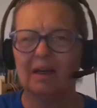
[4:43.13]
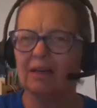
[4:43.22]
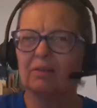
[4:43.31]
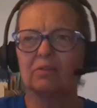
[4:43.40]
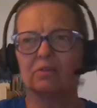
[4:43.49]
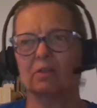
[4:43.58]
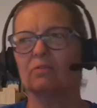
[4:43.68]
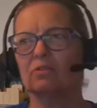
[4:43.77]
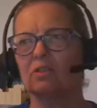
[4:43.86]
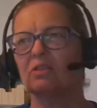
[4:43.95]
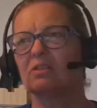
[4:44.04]
And then there's
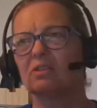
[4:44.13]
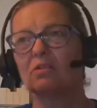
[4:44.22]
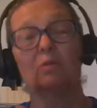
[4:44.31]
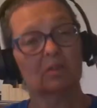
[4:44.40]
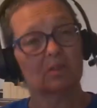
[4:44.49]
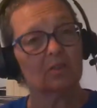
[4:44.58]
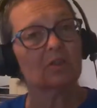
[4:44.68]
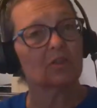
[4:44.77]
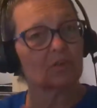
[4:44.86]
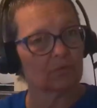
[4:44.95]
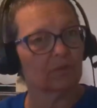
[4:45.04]
other seasons that's going, "This is
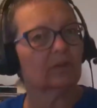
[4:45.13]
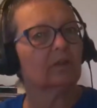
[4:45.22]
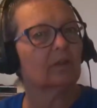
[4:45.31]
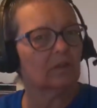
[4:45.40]
just really.